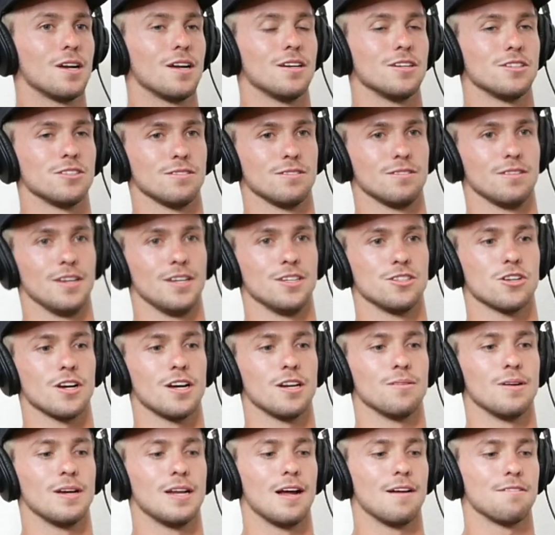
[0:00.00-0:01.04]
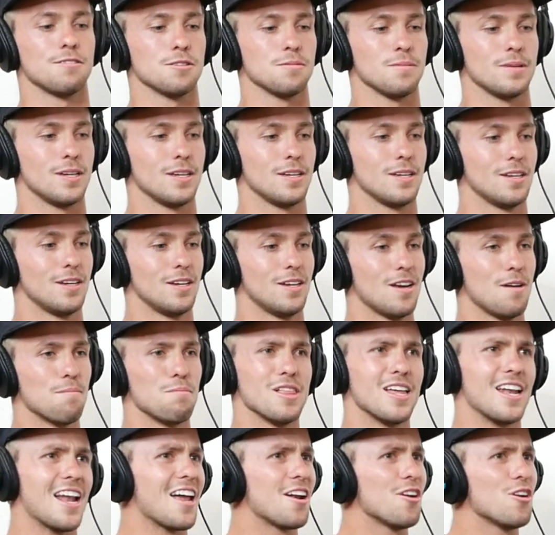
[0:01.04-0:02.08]
on and tried it right after me. But
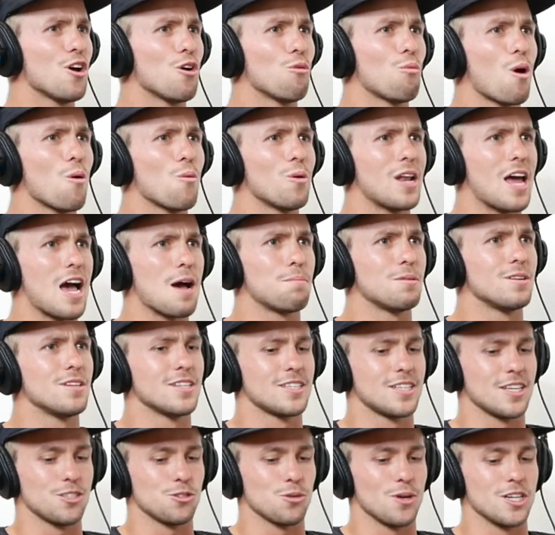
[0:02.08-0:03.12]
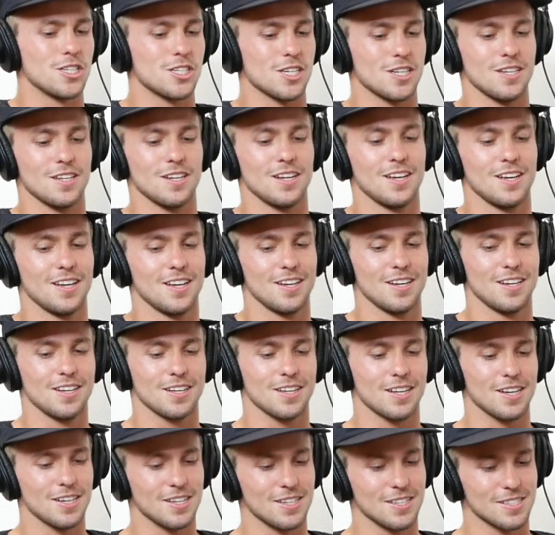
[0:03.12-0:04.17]
then I don't know what would happen in the situation
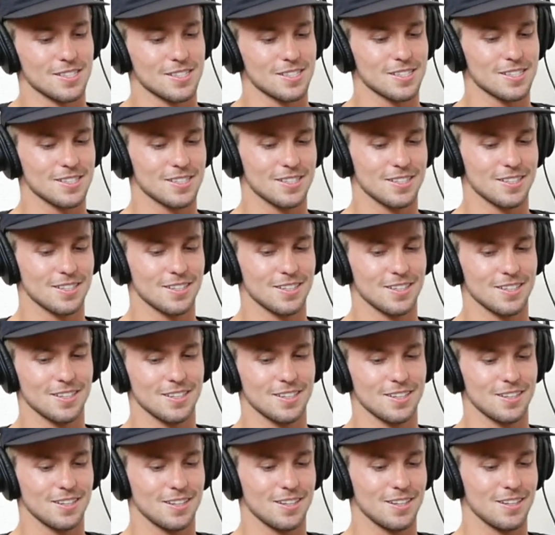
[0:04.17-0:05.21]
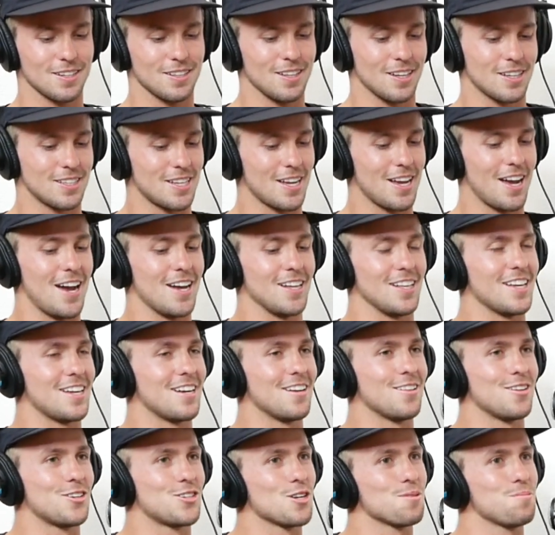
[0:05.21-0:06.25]
because, like, say I landed
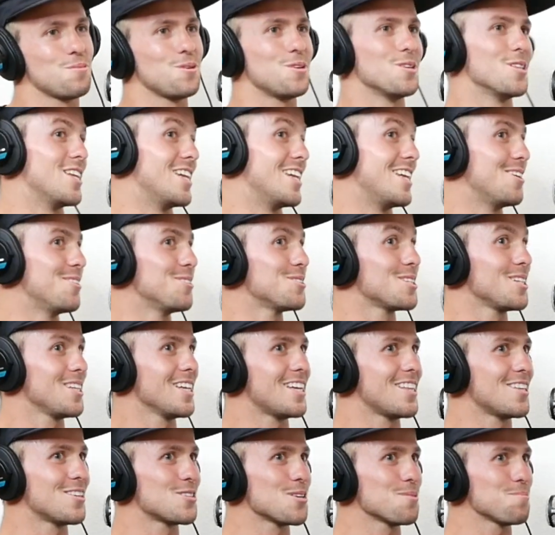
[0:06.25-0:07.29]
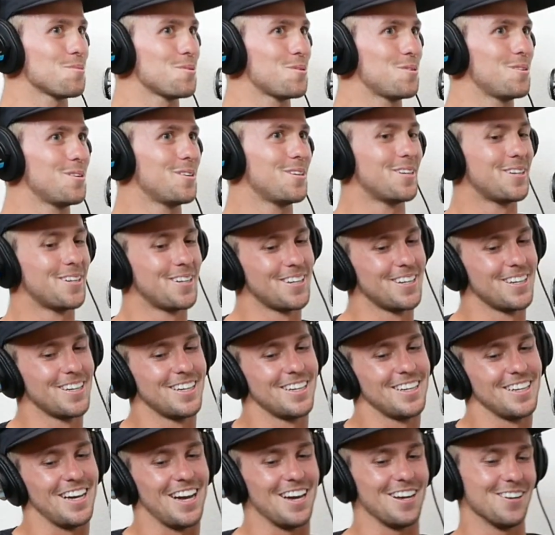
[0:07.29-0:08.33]
the triple and then he was to land the triple.
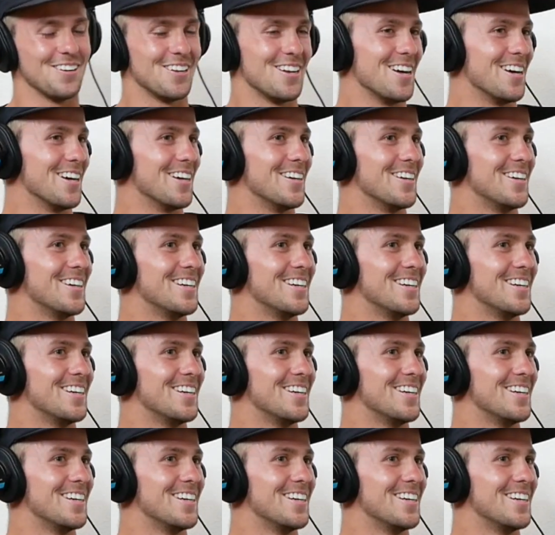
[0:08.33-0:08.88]
I don't know.